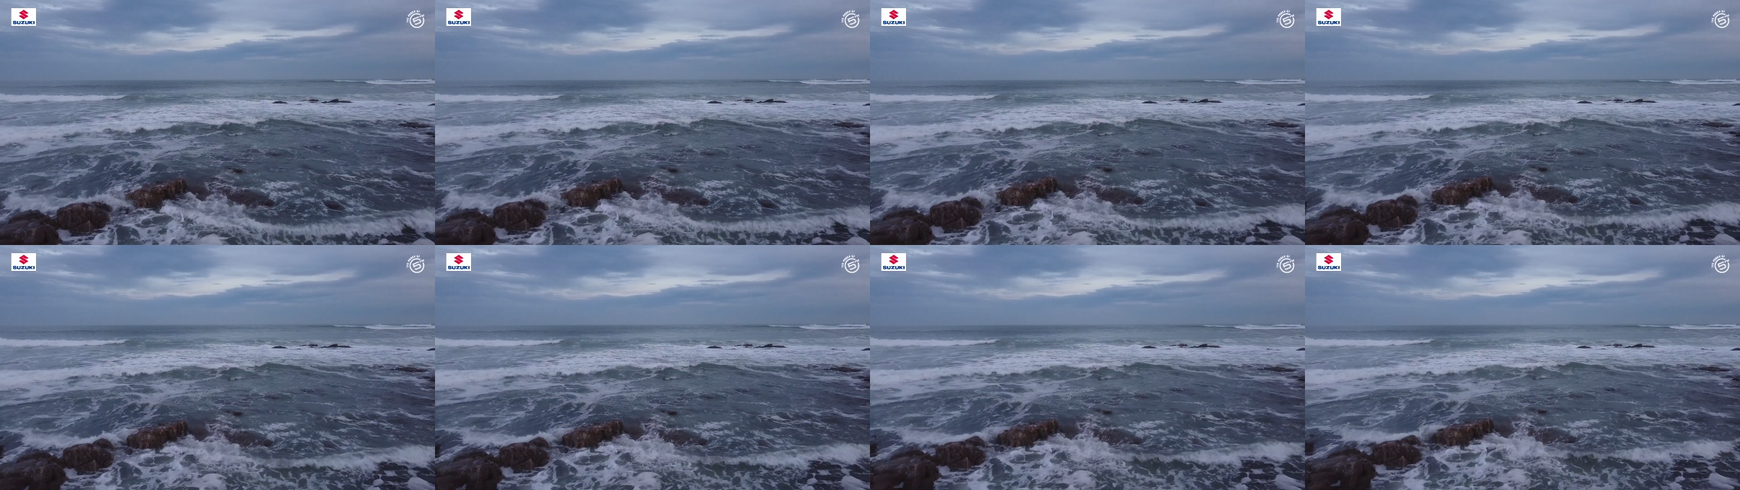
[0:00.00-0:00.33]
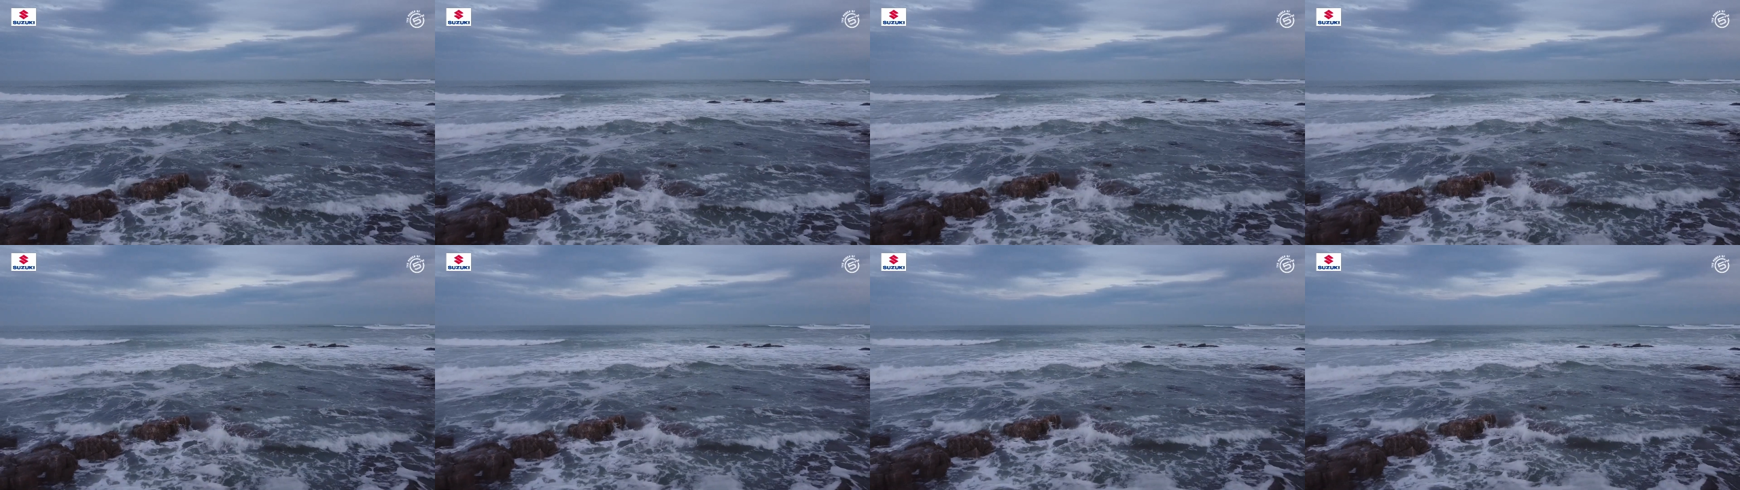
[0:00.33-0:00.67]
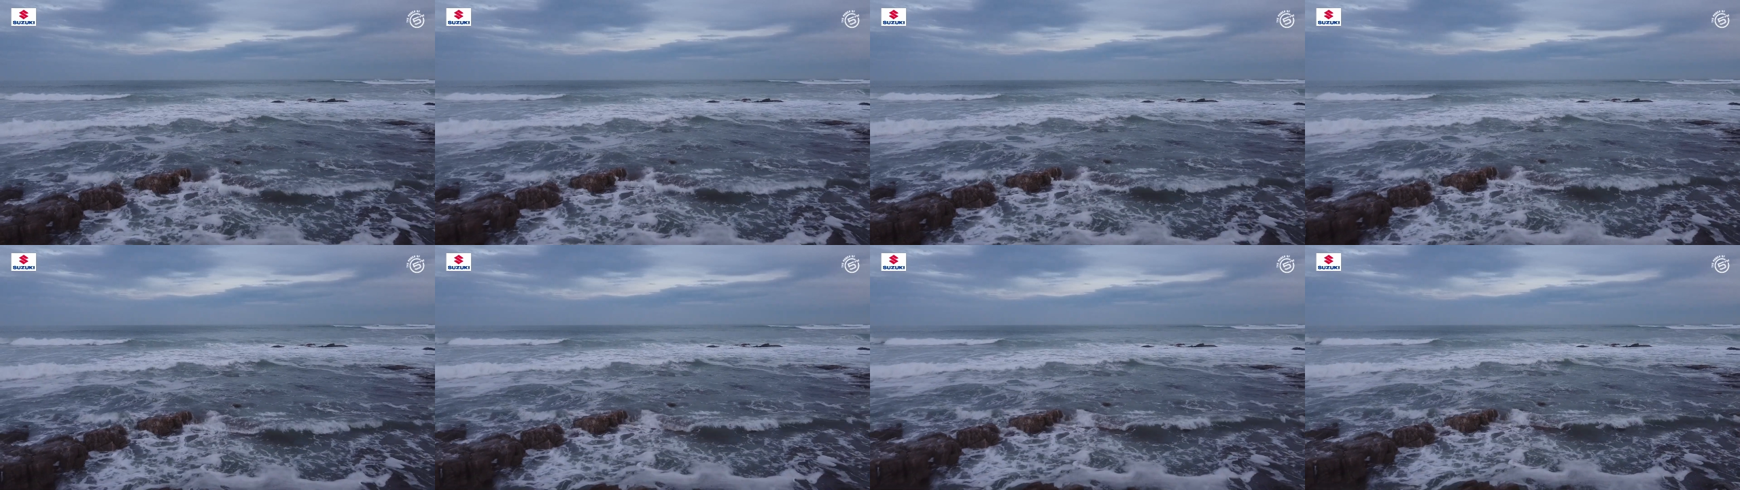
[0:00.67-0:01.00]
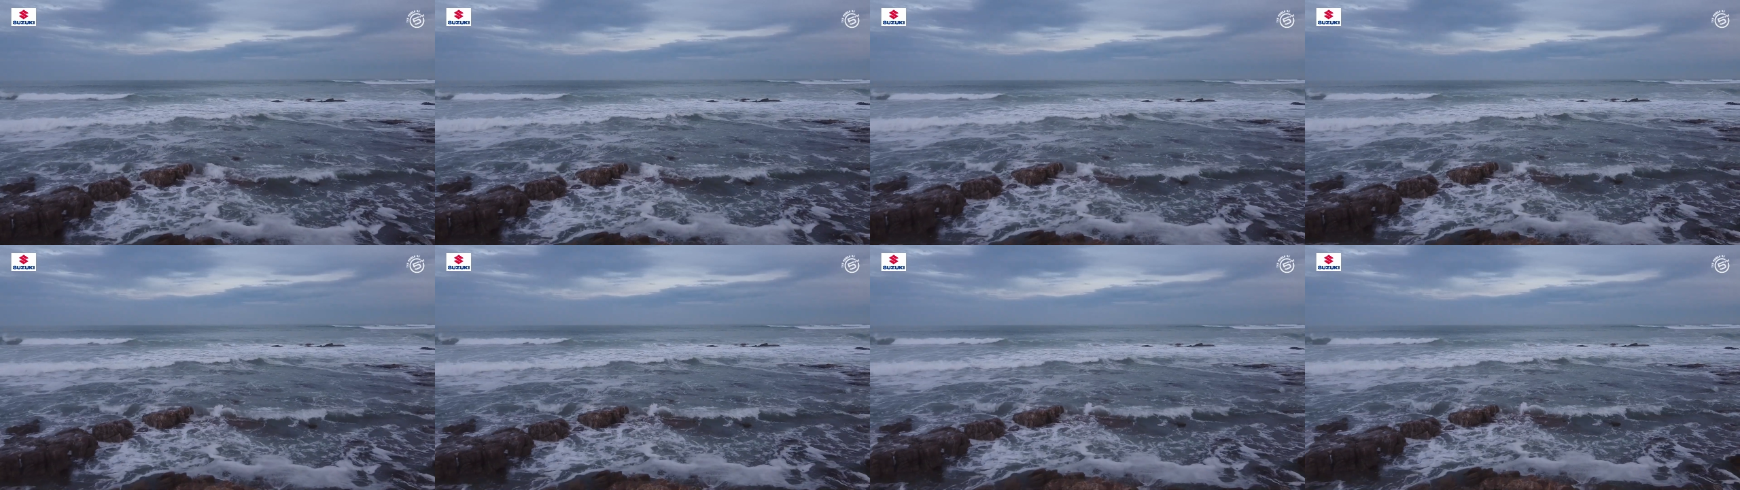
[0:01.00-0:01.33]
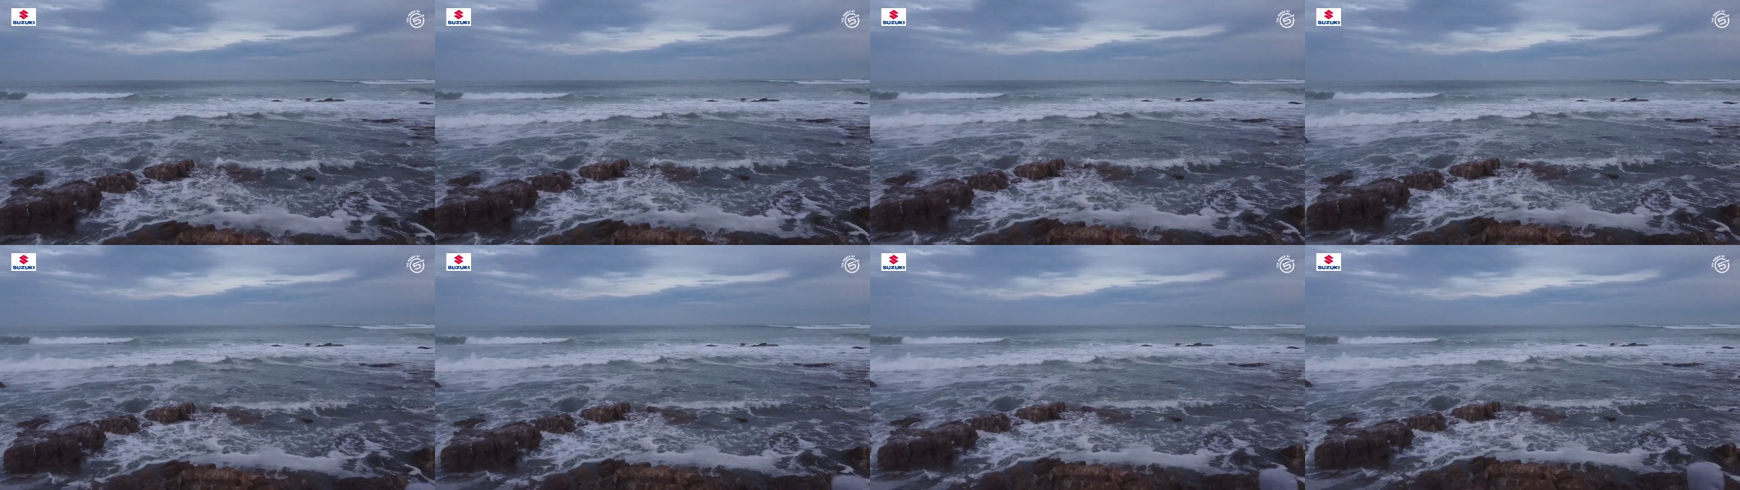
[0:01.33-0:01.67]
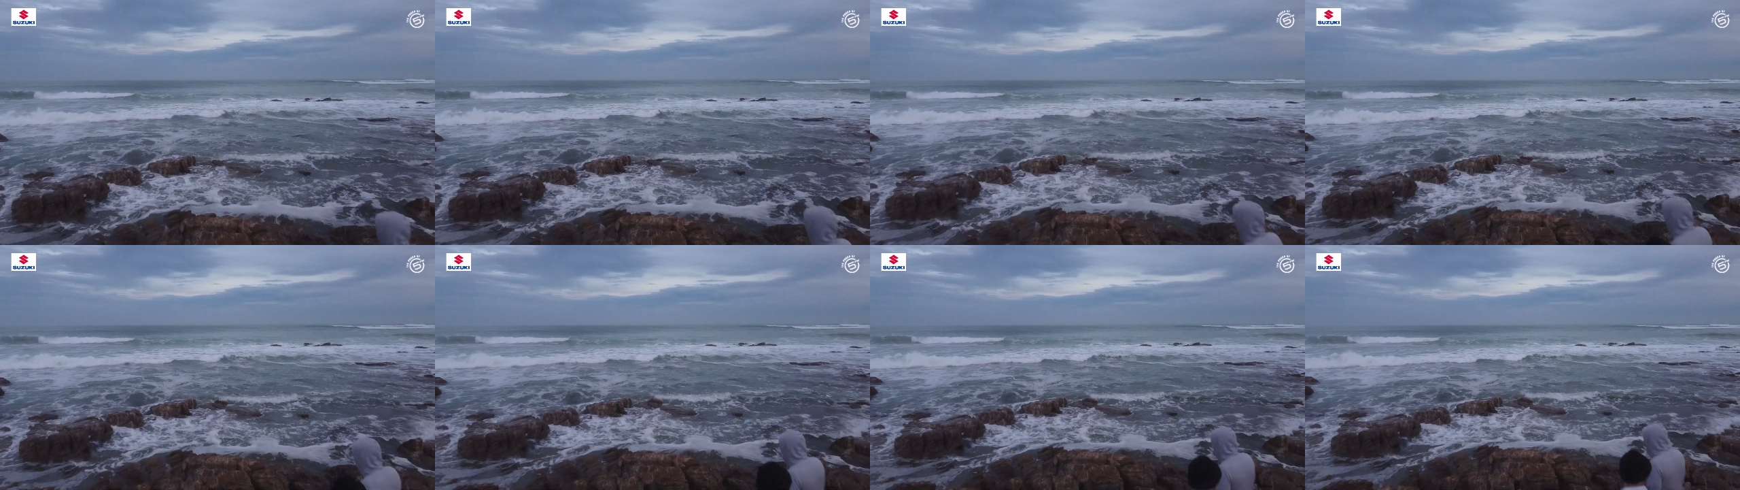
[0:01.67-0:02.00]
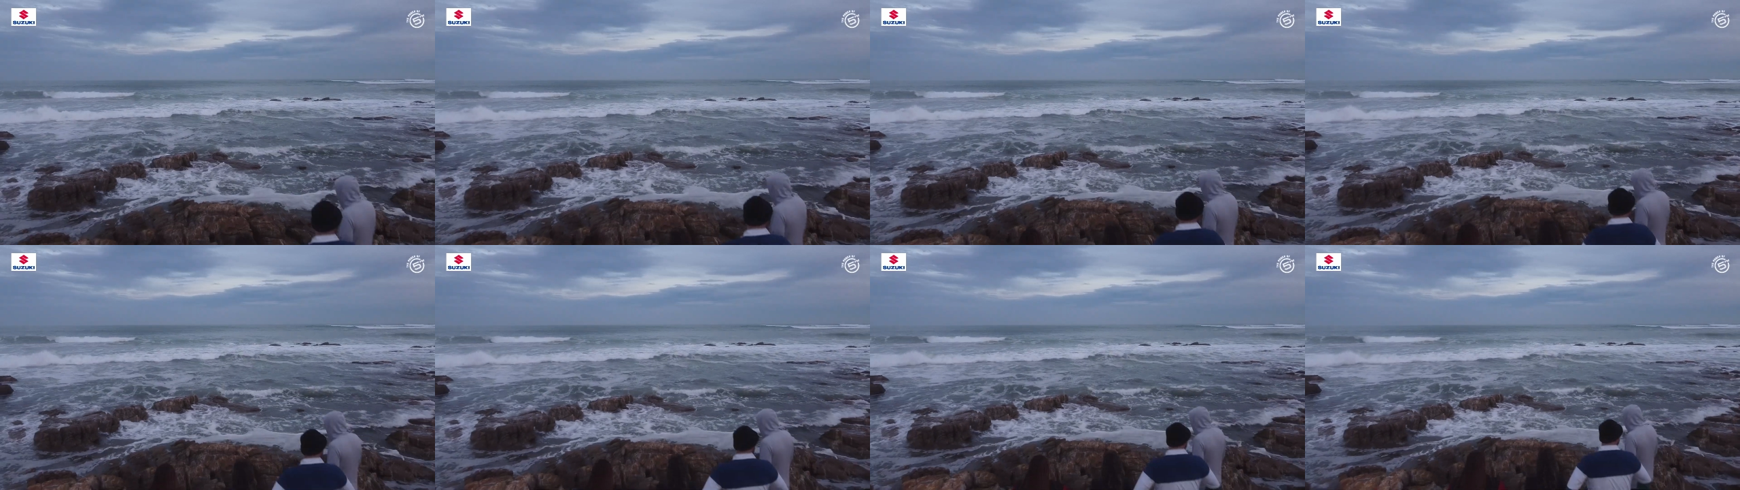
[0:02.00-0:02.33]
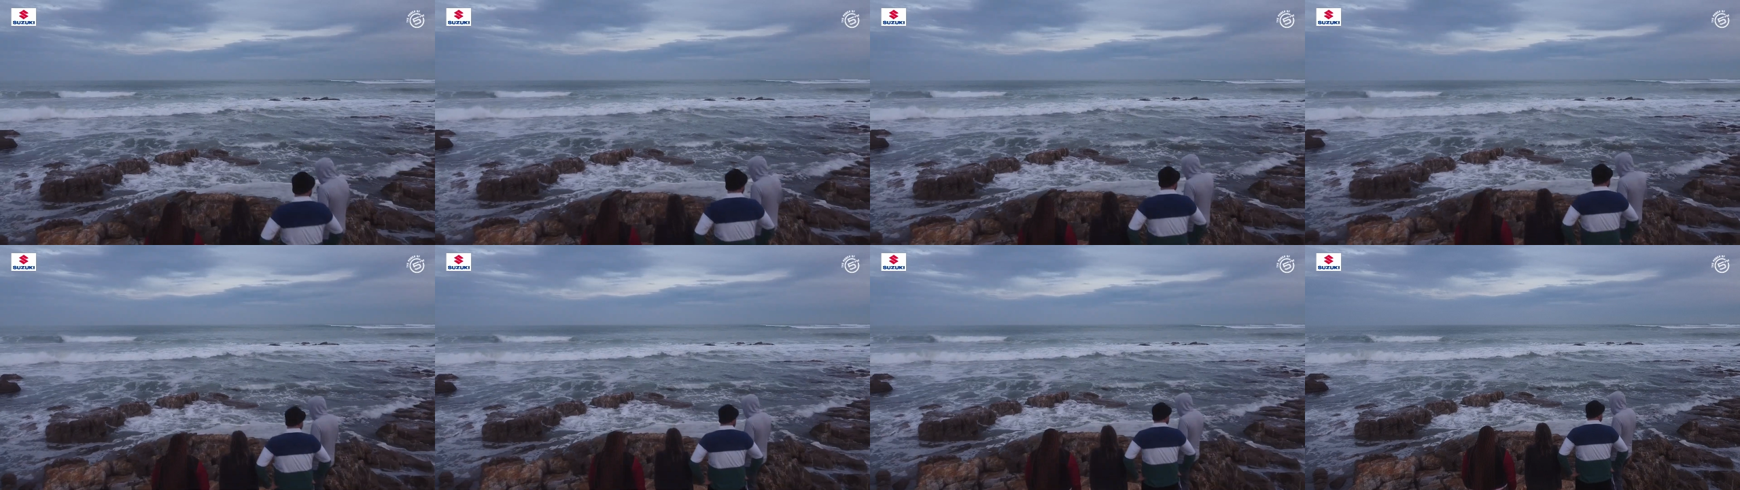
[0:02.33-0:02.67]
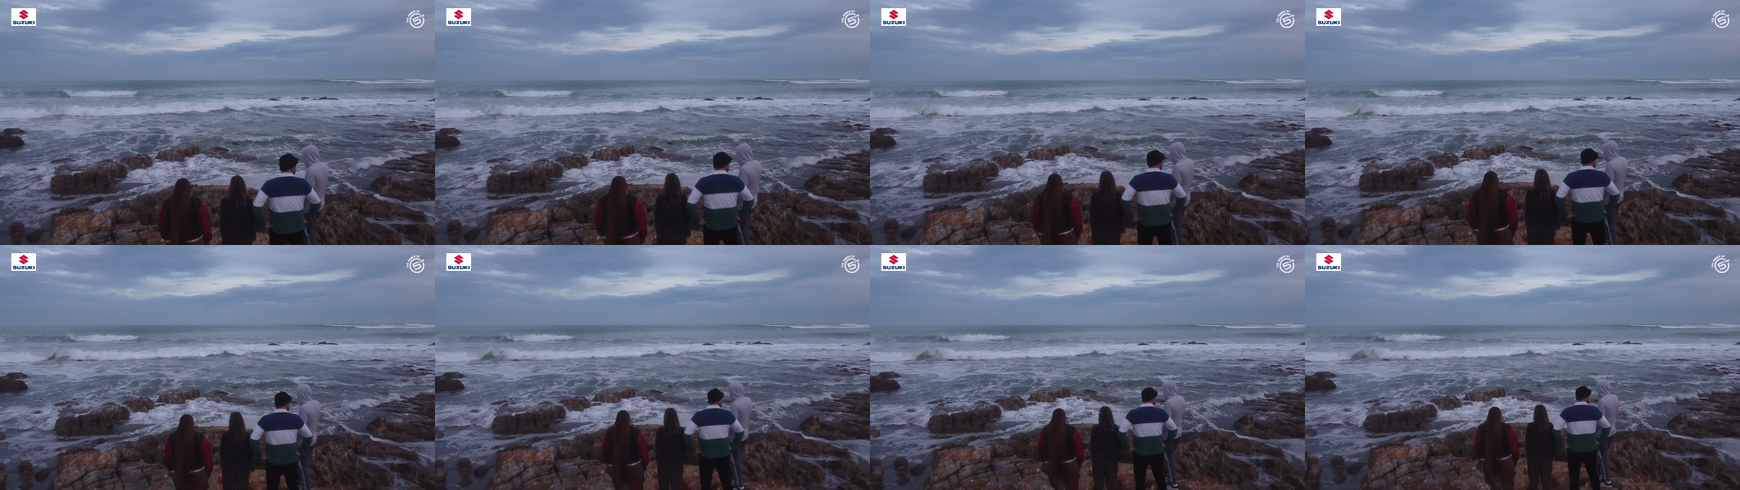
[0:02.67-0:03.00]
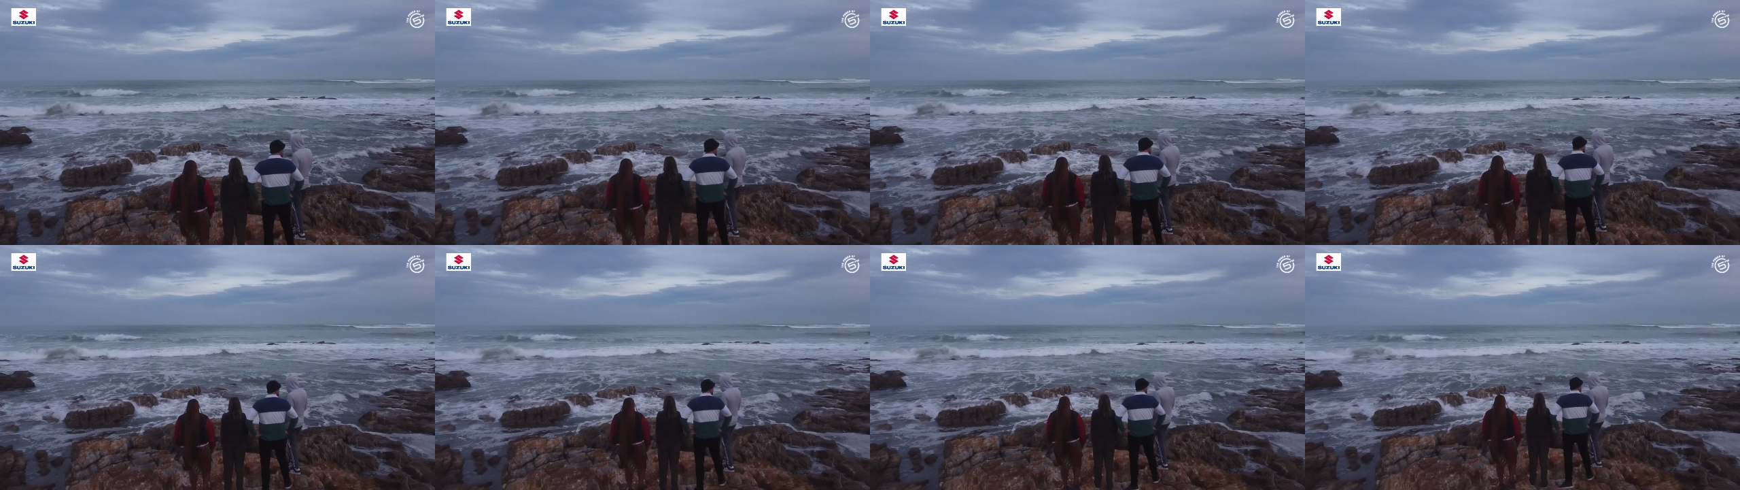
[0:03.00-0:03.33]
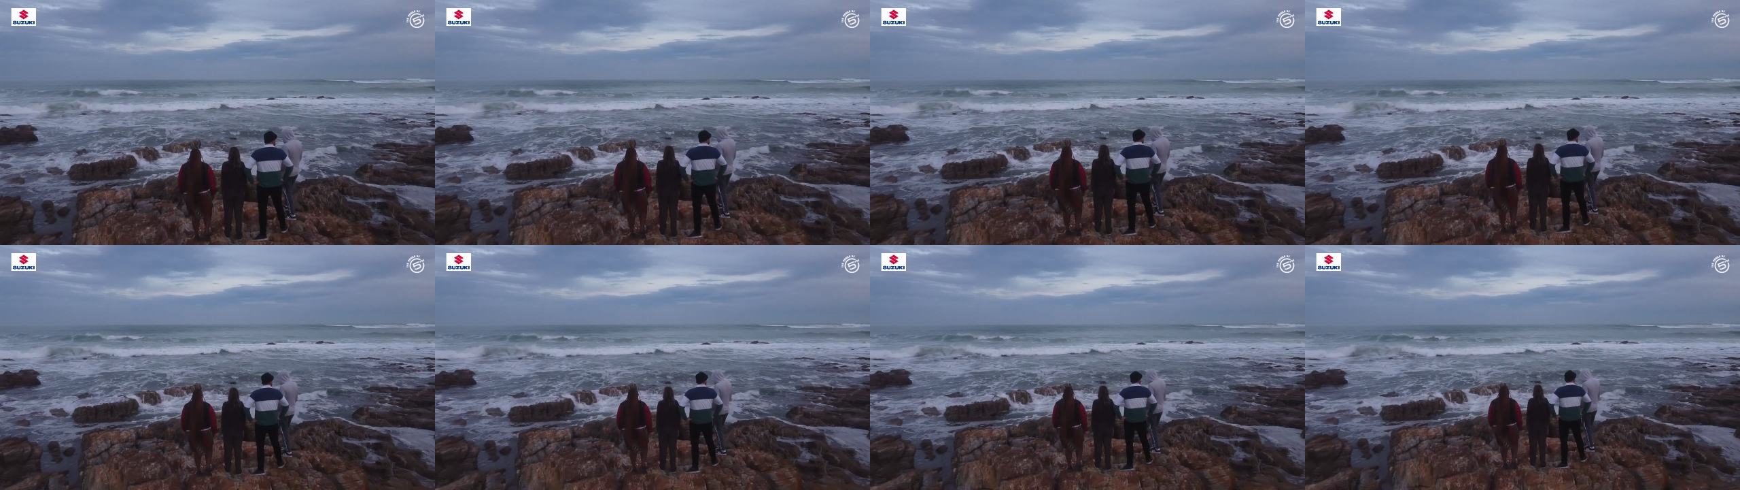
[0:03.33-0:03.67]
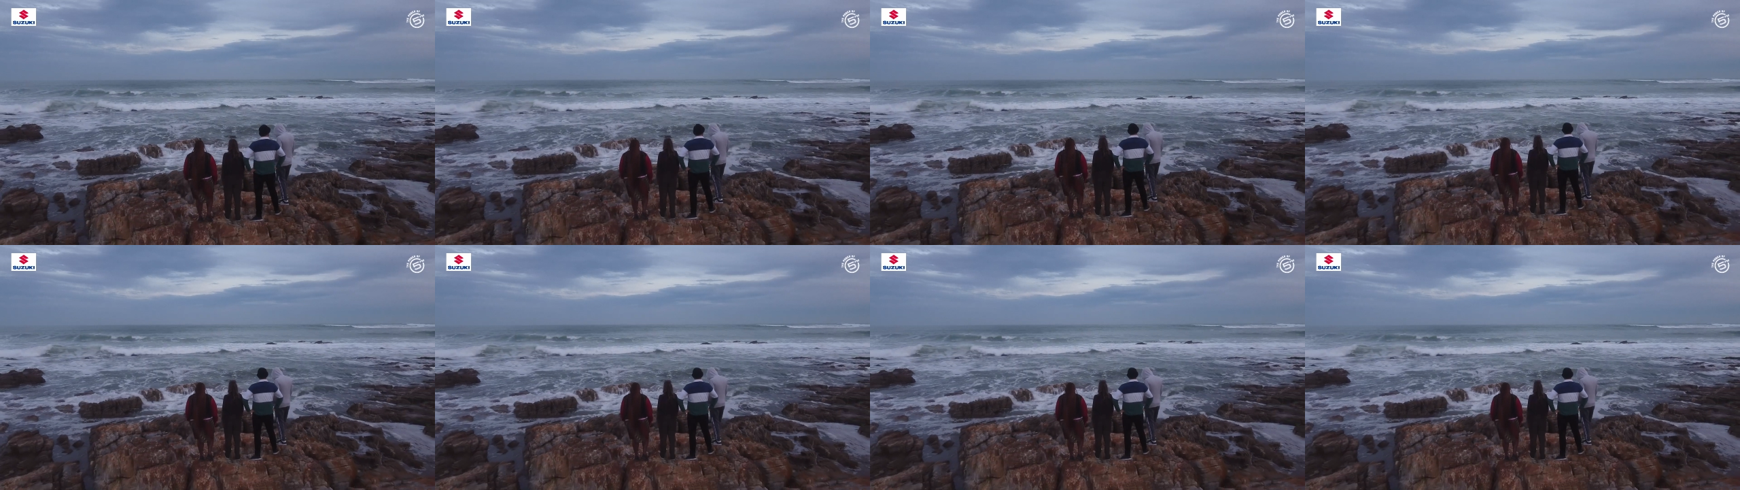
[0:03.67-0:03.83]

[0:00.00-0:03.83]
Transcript: No face is visible, so there are no lips to read.